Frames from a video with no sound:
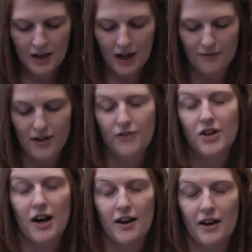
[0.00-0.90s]
"I've never
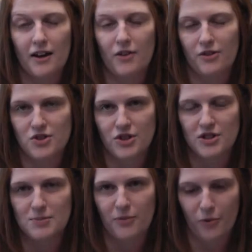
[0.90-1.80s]
not had health
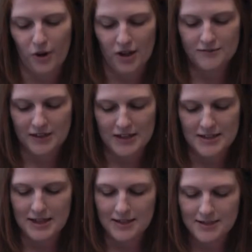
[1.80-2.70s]
insurance before," Linda
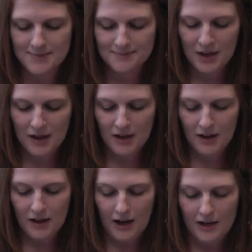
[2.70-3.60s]
says.
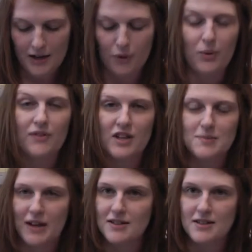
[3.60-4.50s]
"I never would have
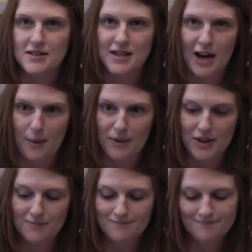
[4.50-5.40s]
expected this to
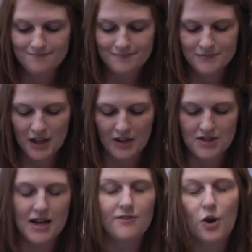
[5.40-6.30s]
happen. I
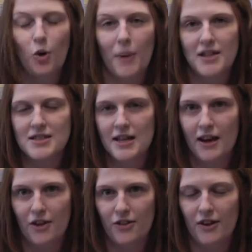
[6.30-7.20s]
just have to hope I stay
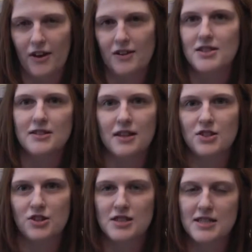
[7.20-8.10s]
healthy until I
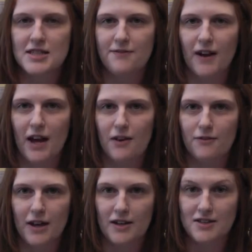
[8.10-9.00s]
turn
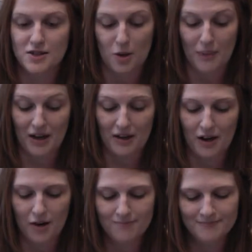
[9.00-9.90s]
65 and can start
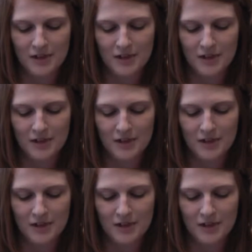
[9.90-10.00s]
Medicare."